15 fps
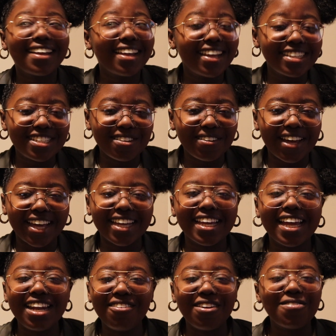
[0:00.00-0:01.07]
it's okay.
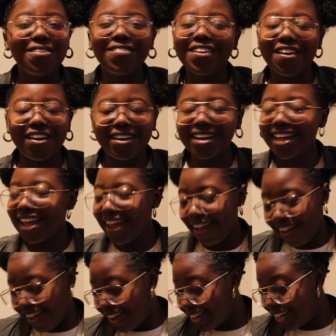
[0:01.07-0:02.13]
Anyway, moving on.
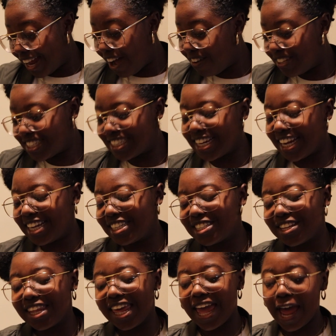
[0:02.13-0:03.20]
Now let's get
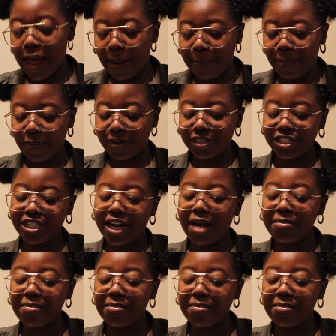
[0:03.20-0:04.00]
into the app portion.